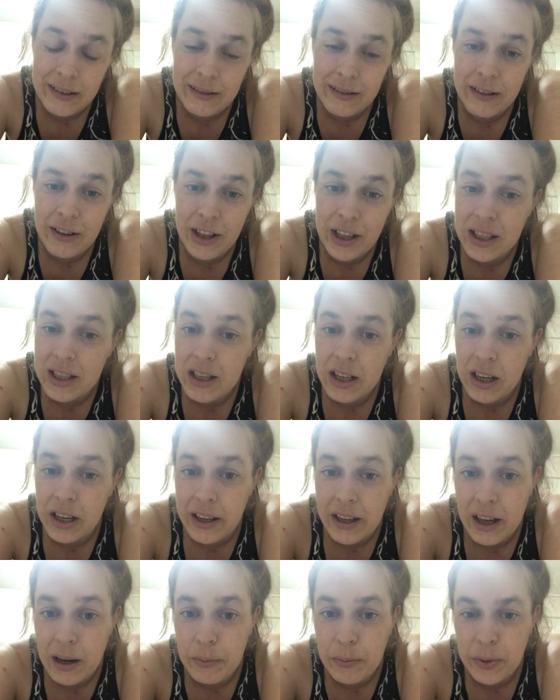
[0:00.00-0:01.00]
and things
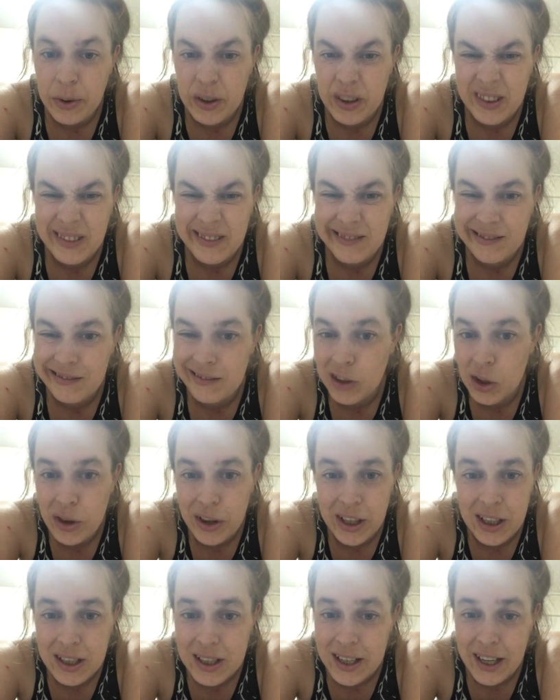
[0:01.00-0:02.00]
like that, but
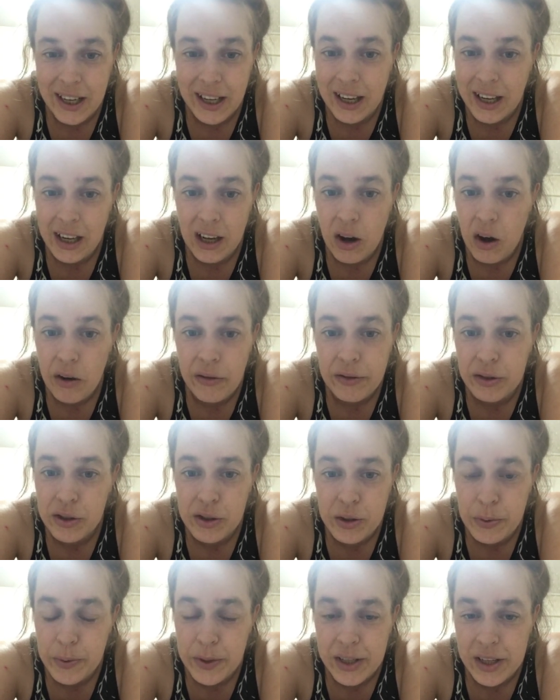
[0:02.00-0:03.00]
nothing's taking it off
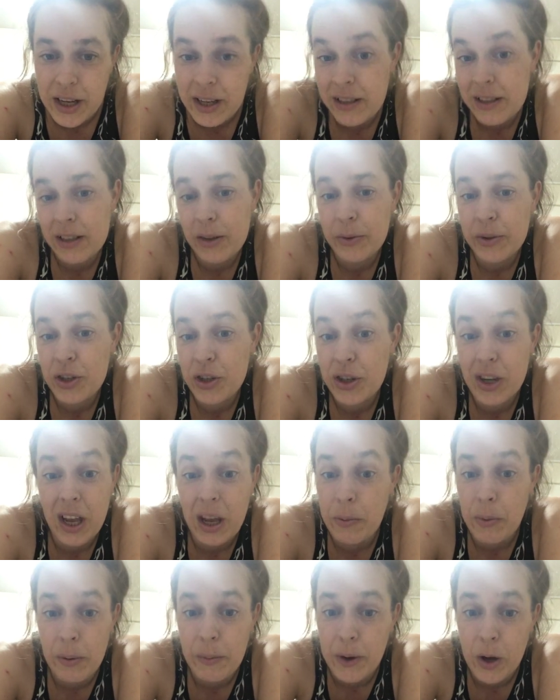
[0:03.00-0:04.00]
100%, so it's just
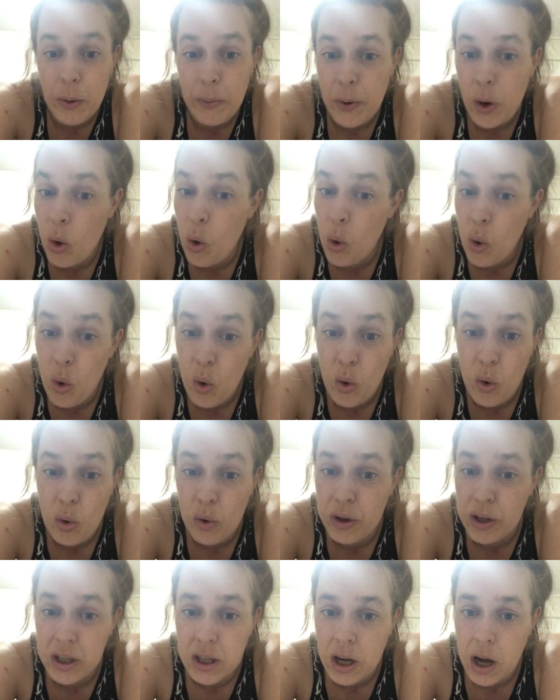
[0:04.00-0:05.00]
keeping me up all
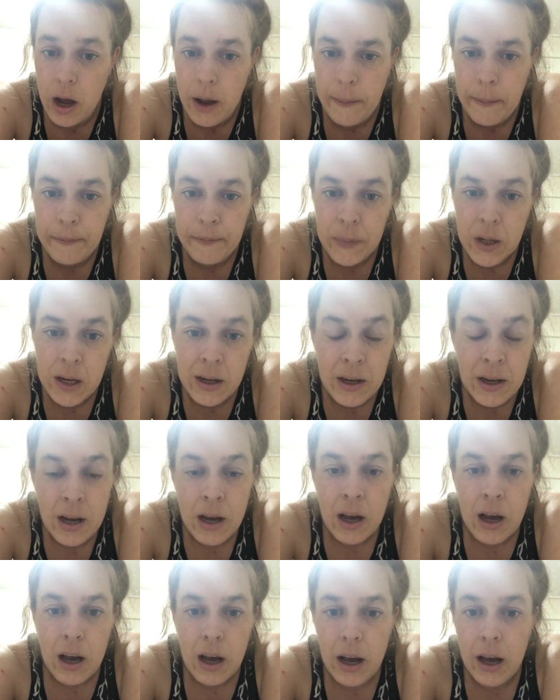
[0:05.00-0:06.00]
the time.
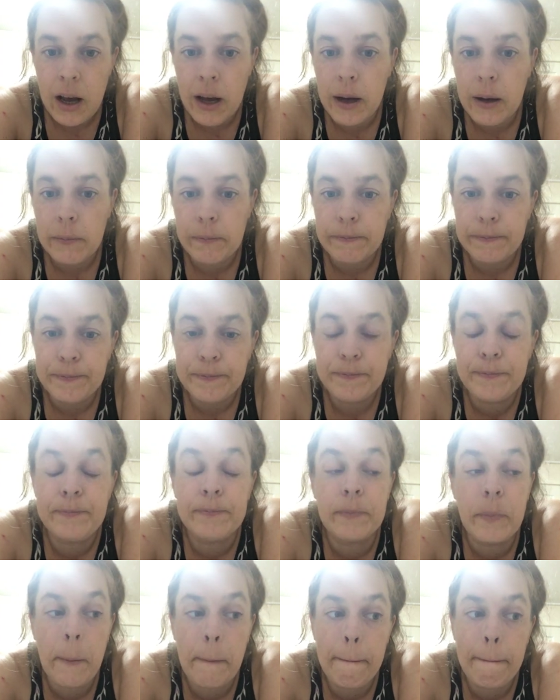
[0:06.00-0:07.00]
Um,
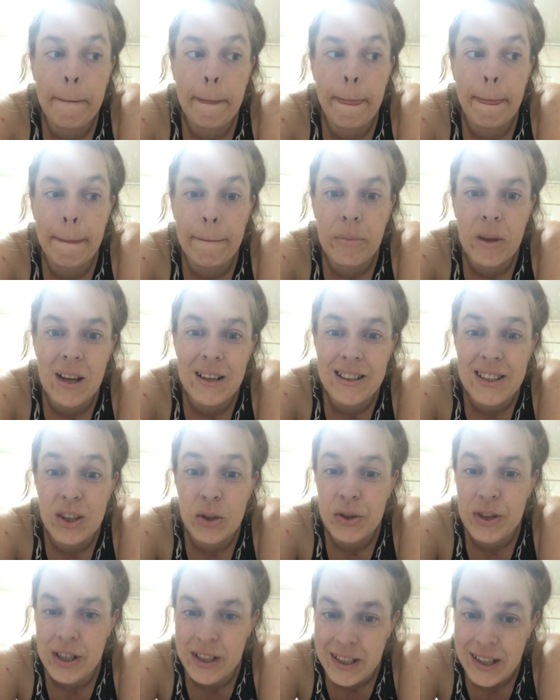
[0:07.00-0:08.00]

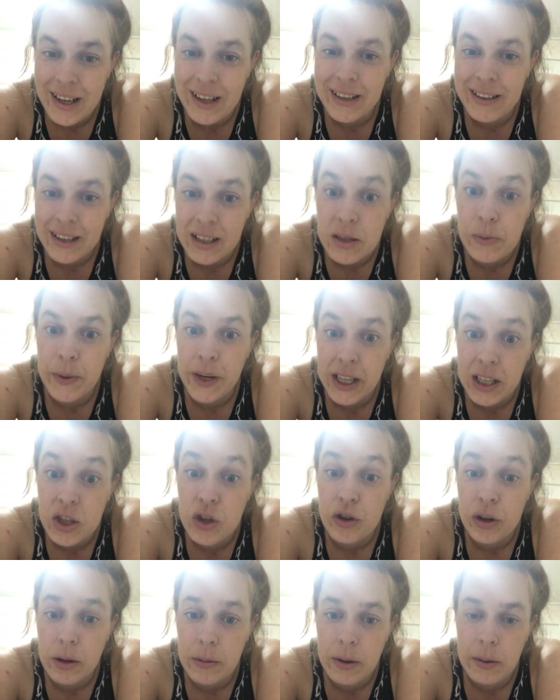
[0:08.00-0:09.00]
until today, that's been
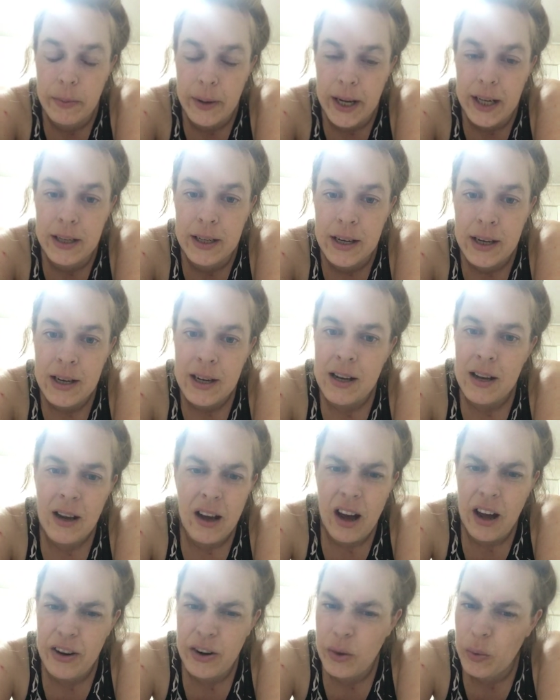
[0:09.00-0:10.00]
extremely bad.
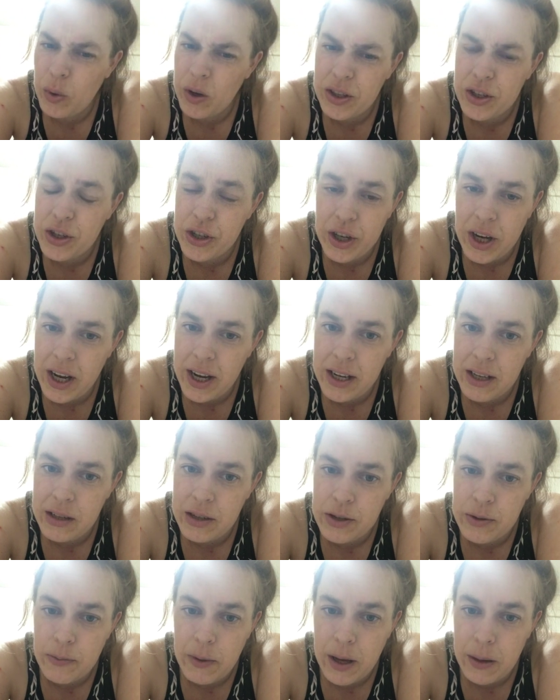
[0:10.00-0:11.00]
I don't know what's
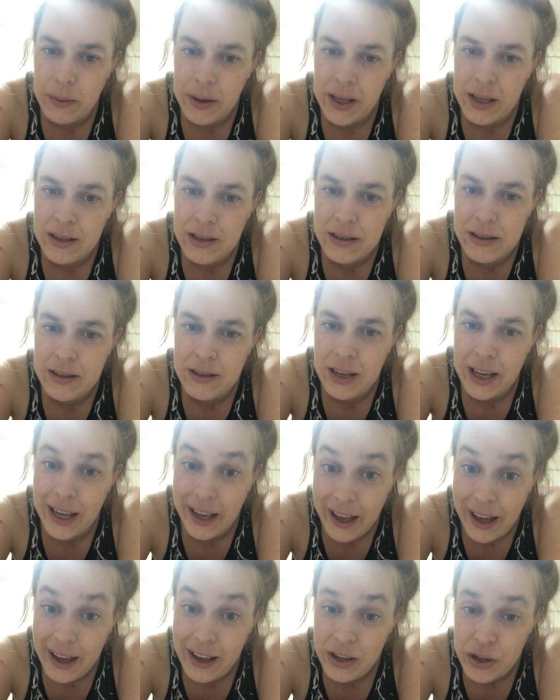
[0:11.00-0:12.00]
changed. Maybe he's
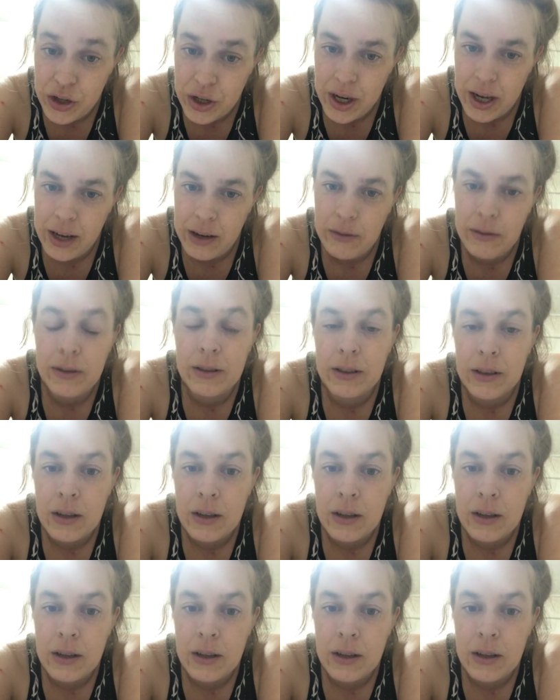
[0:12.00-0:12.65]
engaged now.